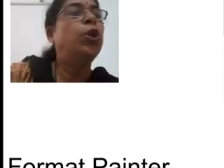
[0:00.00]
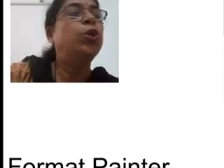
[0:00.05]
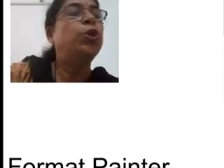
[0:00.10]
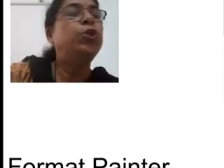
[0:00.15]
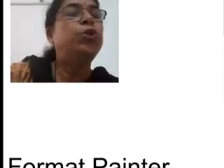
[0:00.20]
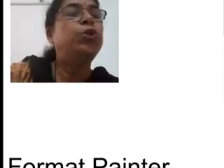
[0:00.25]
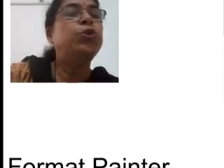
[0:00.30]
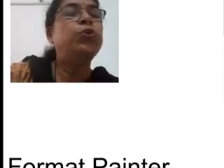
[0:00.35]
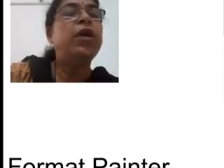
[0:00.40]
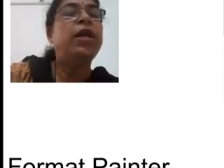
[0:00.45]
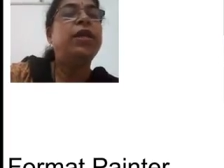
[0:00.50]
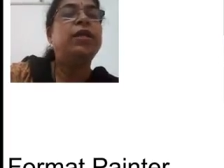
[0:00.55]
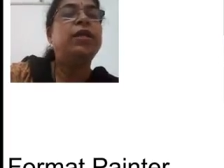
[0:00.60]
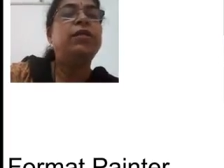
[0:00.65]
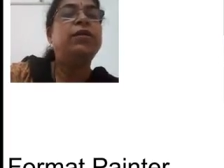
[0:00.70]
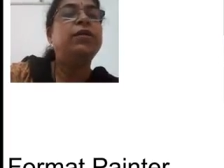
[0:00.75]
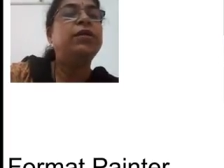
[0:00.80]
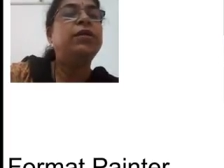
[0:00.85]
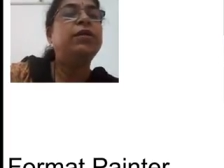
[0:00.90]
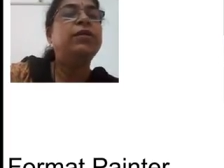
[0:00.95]
to
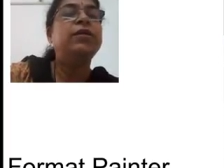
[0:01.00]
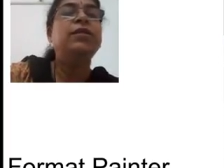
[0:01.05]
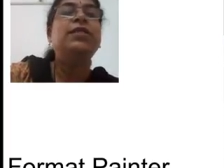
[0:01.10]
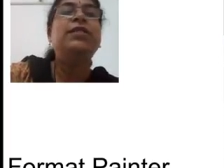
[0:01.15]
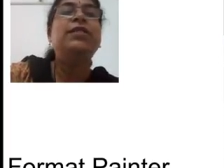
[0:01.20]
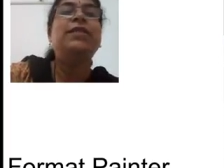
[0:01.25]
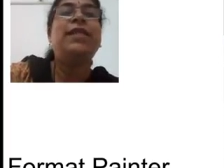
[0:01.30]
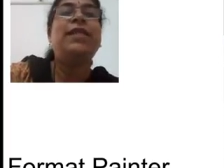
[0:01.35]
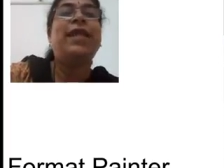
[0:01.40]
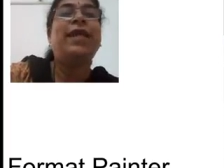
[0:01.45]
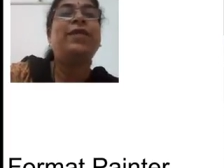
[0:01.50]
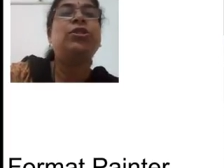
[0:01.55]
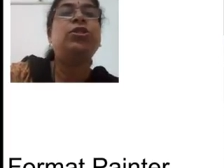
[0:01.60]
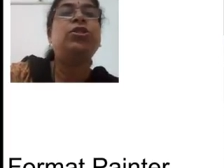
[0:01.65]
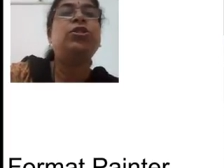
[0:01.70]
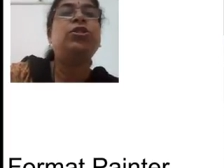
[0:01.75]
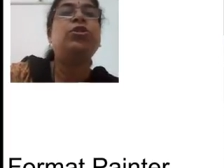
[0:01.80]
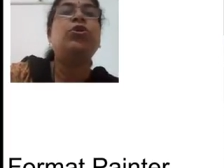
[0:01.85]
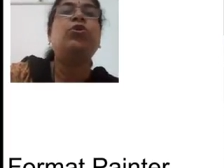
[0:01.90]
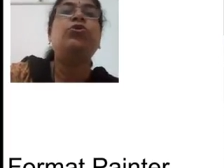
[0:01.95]
another
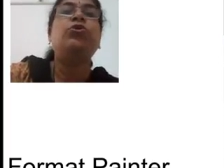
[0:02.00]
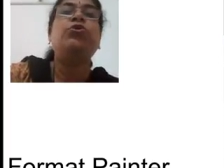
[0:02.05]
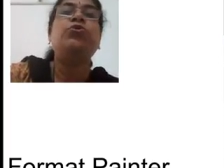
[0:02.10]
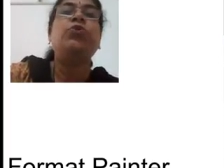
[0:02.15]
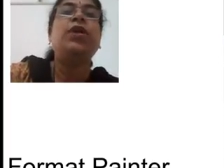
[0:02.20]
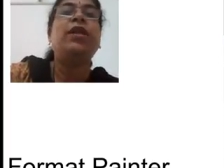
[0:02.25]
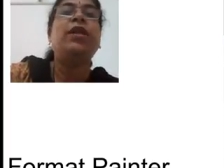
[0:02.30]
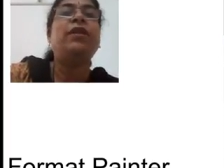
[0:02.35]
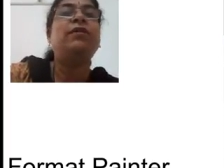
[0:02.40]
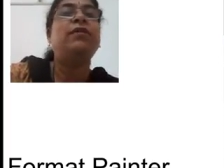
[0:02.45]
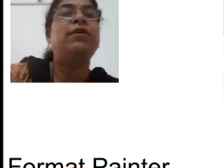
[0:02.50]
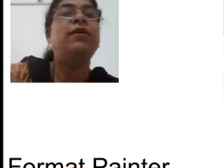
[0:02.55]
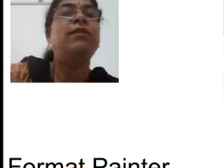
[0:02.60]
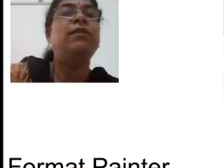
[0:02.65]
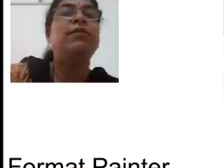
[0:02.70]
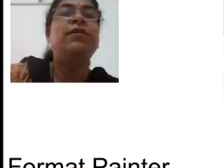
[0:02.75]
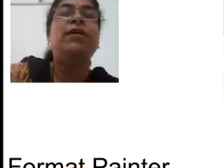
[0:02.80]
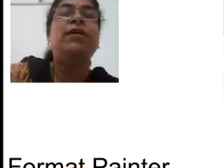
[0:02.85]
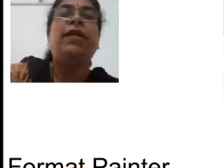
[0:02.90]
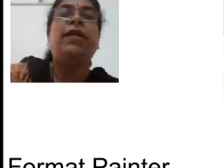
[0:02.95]
selection or to
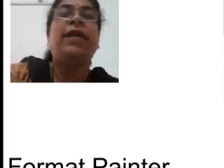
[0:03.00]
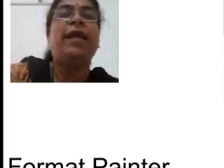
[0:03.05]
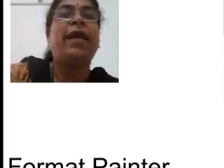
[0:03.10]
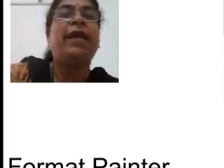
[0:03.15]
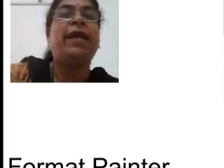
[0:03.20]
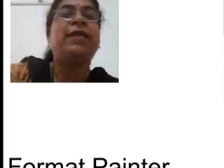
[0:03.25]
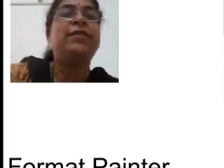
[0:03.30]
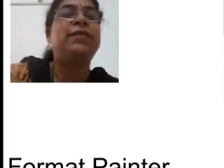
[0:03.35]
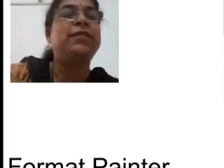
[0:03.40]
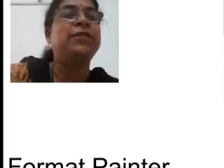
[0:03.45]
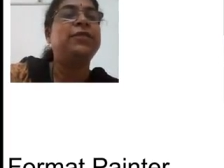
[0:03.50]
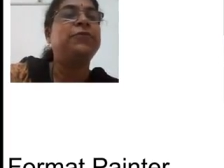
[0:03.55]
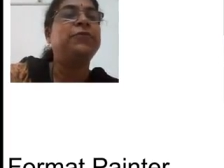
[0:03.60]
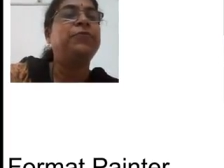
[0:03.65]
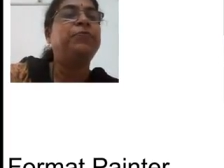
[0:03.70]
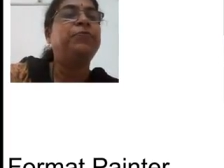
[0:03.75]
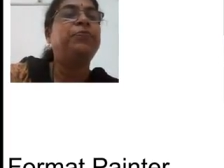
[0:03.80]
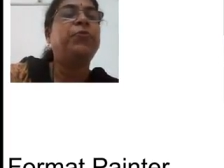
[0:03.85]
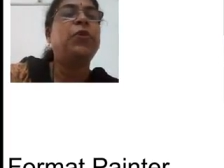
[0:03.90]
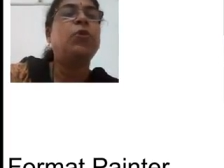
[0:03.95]
another text.
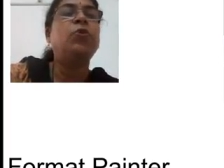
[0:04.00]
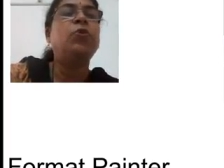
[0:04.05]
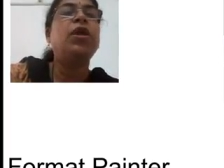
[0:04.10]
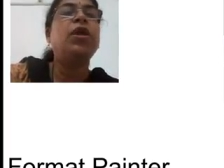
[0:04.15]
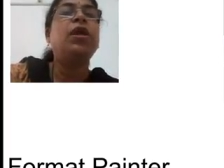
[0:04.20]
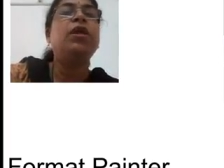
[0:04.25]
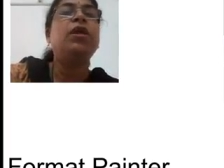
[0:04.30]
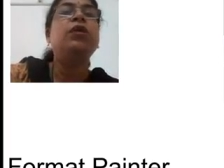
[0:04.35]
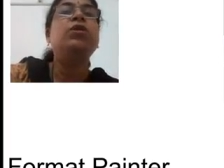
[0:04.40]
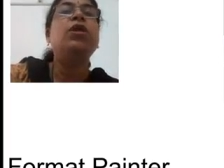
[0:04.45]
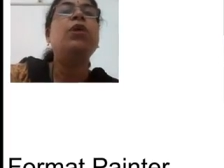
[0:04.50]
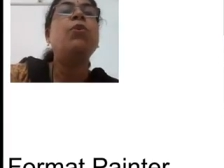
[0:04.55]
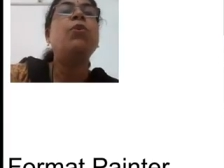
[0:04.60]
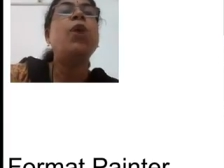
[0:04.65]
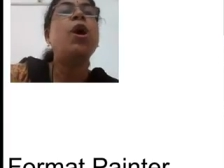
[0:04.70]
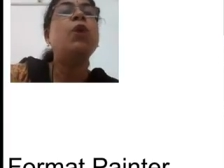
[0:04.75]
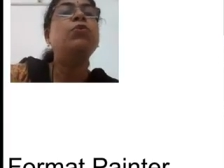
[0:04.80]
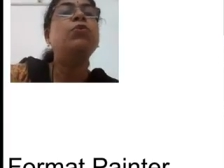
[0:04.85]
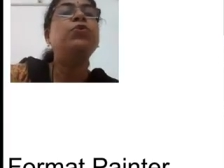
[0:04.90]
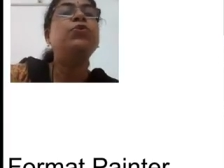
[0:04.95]
Okay, now how to